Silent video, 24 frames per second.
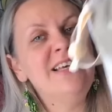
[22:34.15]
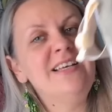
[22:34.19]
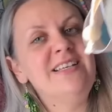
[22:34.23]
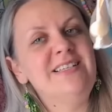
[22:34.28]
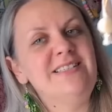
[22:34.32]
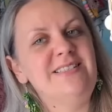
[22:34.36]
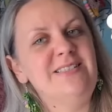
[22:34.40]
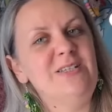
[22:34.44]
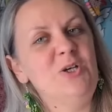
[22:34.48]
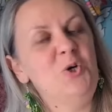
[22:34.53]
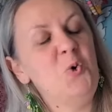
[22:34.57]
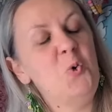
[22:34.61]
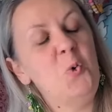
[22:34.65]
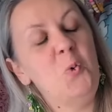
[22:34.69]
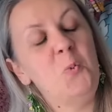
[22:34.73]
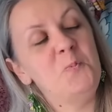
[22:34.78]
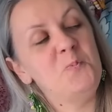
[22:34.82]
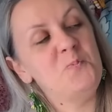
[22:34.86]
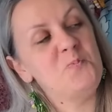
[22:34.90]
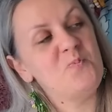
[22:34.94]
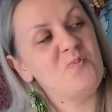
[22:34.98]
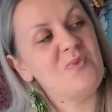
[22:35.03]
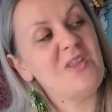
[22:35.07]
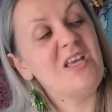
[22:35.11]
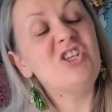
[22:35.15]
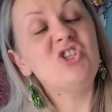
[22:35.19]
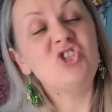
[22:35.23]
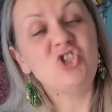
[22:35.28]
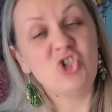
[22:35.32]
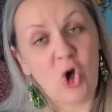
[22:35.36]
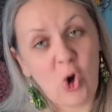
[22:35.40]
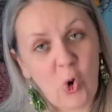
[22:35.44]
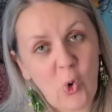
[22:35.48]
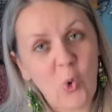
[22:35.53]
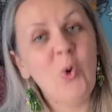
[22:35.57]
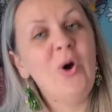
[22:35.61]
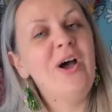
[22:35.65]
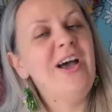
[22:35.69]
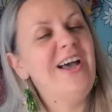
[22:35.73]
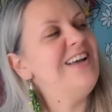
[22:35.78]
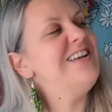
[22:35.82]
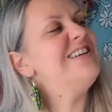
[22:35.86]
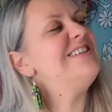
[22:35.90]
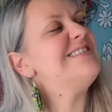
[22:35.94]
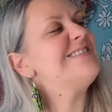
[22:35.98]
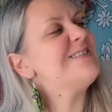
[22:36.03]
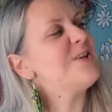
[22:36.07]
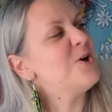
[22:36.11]
So so
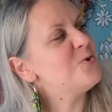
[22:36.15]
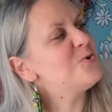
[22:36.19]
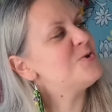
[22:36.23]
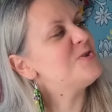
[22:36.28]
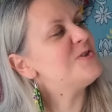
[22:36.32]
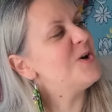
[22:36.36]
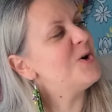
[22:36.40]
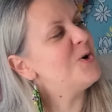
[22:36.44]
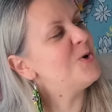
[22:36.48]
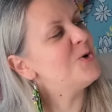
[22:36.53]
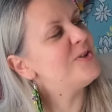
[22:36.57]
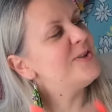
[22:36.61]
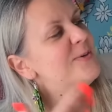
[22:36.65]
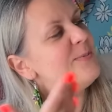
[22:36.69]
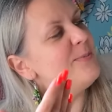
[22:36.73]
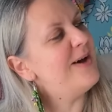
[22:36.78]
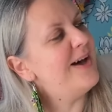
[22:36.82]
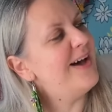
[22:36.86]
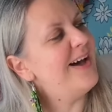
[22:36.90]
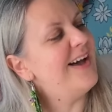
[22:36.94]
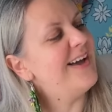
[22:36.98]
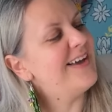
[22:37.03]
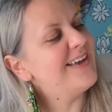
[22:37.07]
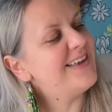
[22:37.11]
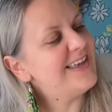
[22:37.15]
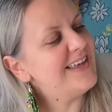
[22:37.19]
so the bag